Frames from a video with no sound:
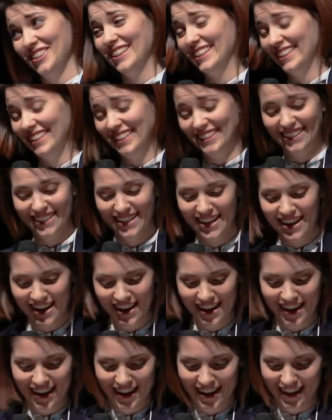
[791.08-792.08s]
really.
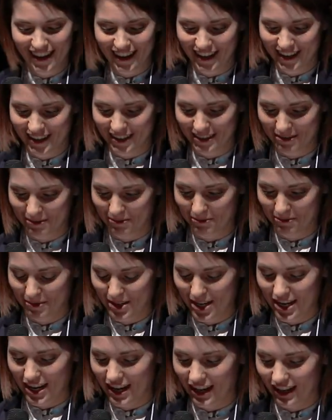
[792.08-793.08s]

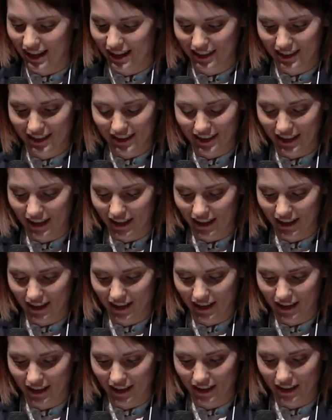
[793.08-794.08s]
Um, and
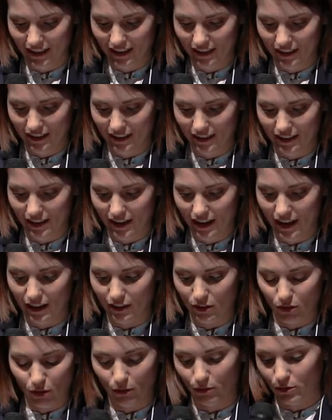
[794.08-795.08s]
uh,
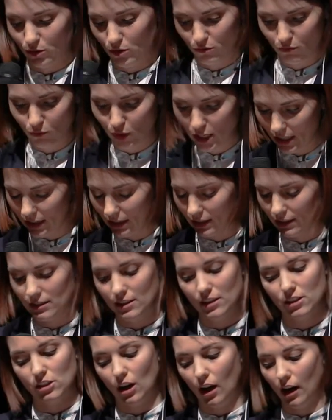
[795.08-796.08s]
I, so I was reading the
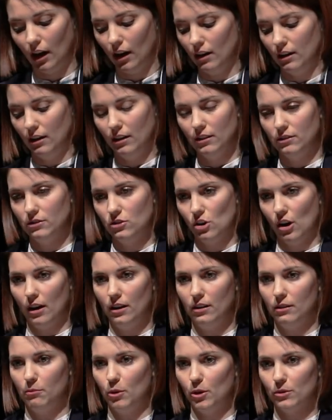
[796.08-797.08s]
decision and, and
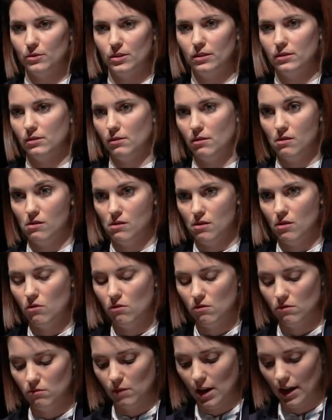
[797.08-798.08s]
trying to process a, a
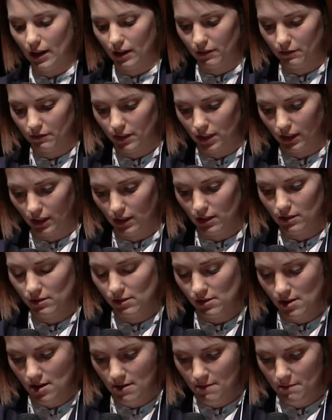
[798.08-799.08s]
whole whack of
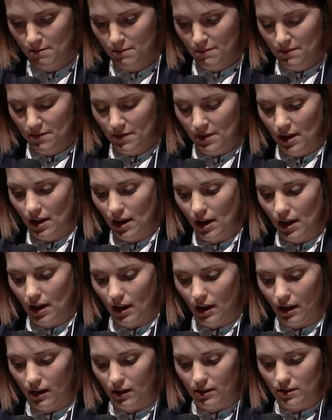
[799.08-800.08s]
feelings.
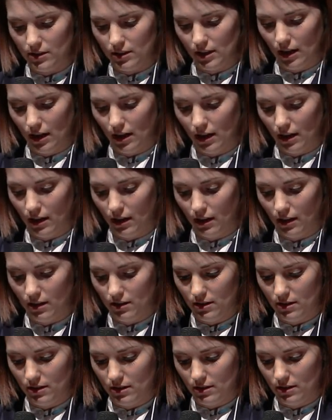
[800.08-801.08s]
And uh,
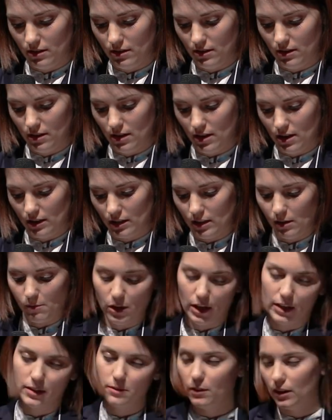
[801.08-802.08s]
and
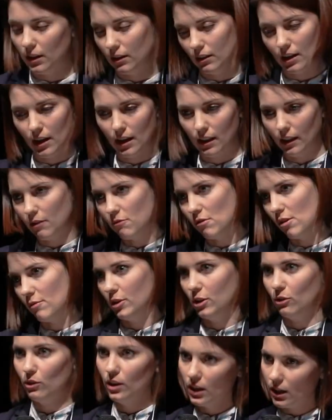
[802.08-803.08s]
someone asked me the other day, like, what
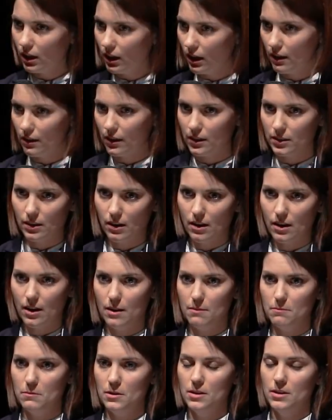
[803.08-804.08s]
were you thinking at that
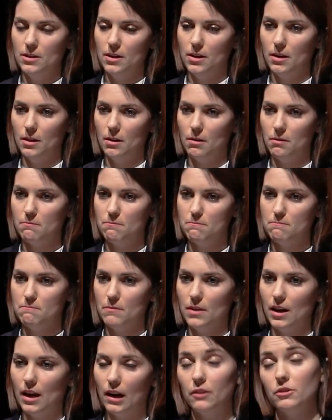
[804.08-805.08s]
time? Um,
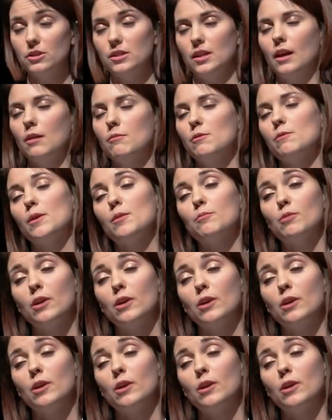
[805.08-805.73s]
and I was thinking about my